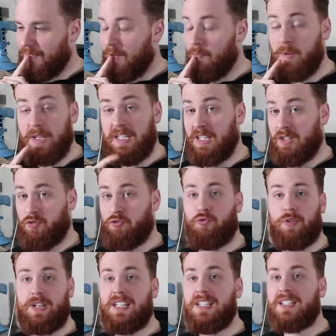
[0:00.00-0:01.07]
We did
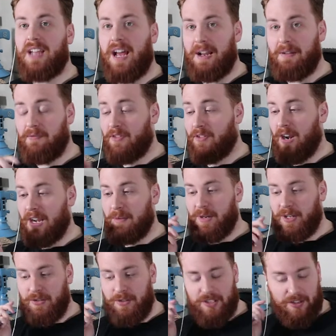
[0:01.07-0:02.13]
Grease. For
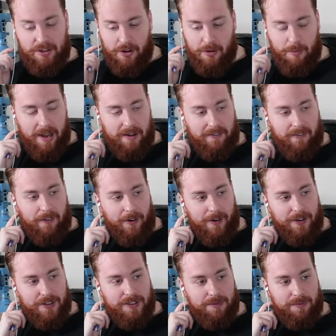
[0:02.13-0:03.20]
anybody who doesn't know, my
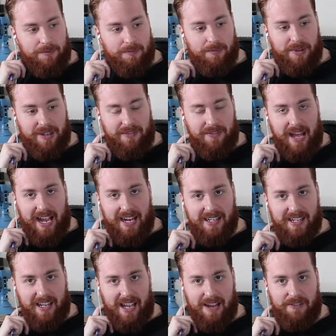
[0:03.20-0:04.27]
first bit of
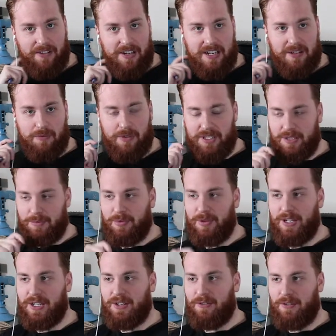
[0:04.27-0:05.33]
acting I ever did was the
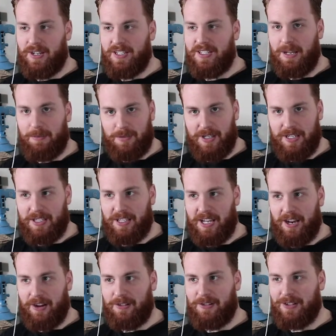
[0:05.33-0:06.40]
play Grease. I played the
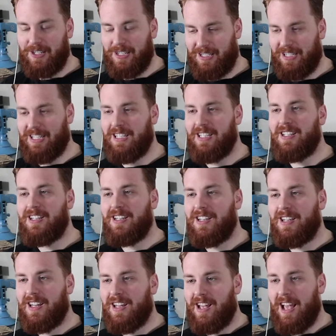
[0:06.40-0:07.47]
character Kaneki,
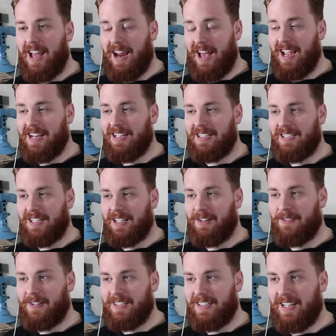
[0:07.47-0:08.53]
and I had to sing
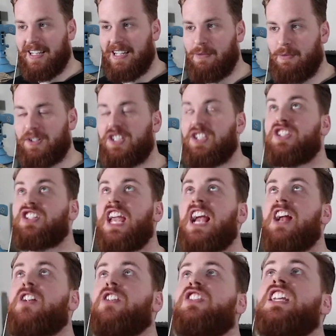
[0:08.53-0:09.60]
Grease Lightning, which
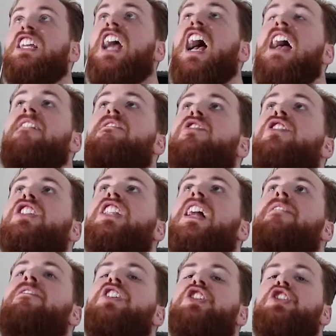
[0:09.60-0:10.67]
scared the
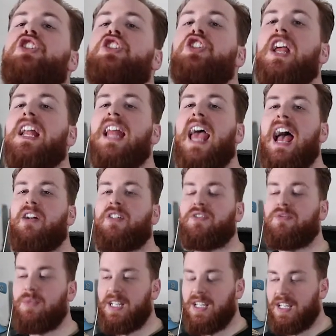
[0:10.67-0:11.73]
ever-loving shit out of
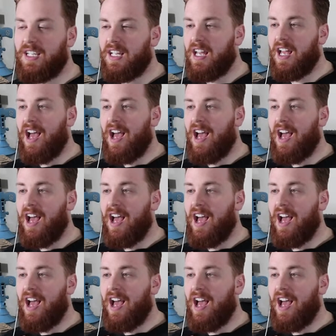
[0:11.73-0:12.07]
me.